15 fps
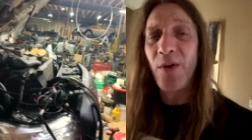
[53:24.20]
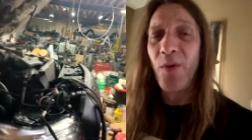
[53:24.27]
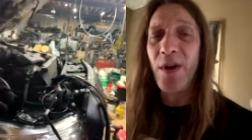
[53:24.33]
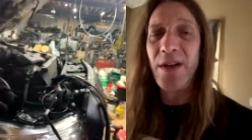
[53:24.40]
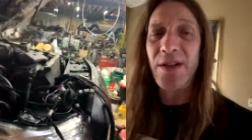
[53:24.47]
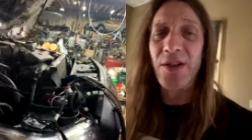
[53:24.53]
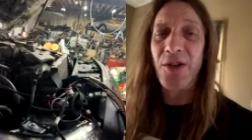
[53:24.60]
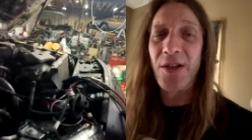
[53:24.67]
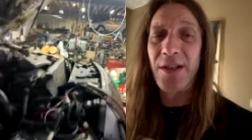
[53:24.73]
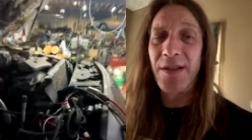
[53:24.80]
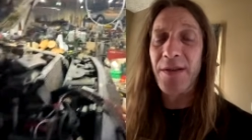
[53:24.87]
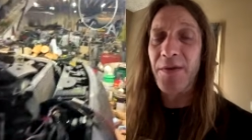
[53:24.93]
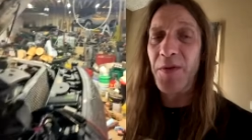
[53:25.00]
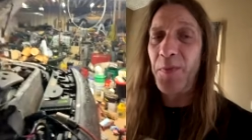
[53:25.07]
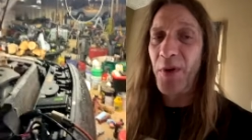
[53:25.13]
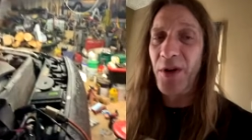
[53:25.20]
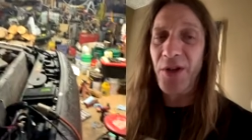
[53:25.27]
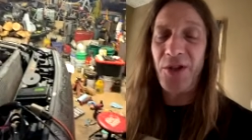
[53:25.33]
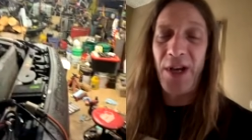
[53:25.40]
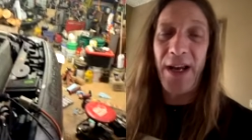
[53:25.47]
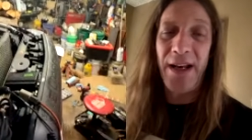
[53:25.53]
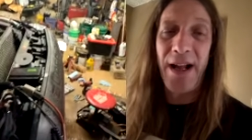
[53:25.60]
ones that just you put a
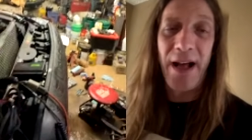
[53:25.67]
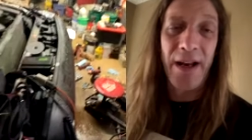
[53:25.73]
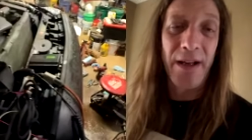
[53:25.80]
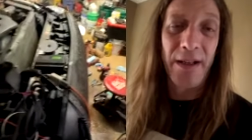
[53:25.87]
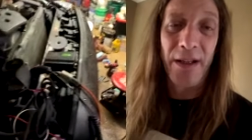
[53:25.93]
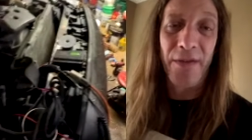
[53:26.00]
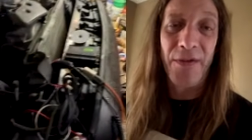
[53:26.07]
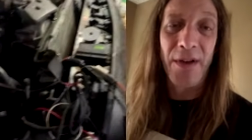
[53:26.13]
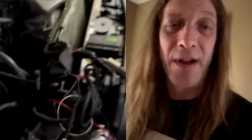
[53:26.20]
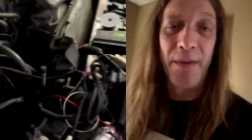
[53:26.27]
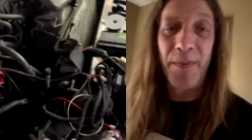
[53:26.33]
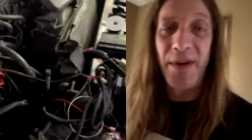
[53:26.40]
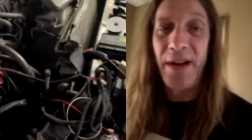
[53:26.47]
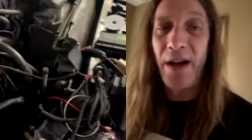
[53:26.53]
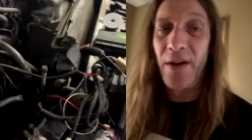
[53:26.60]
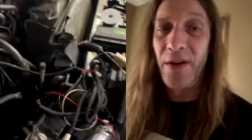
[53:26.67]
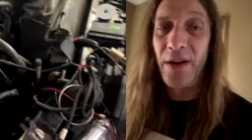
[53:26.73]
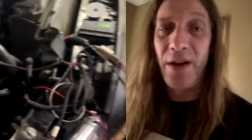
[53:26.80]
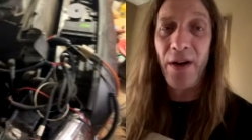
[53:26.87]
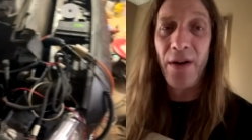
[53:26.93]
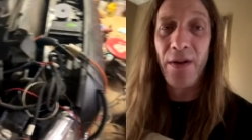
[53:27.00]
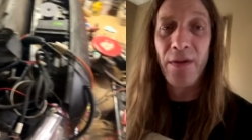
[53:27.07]
chain on it and lift it up and down and
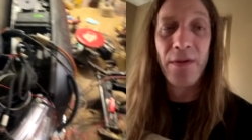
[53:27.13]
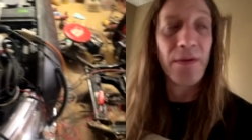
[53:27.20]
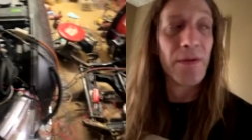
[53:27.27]
go?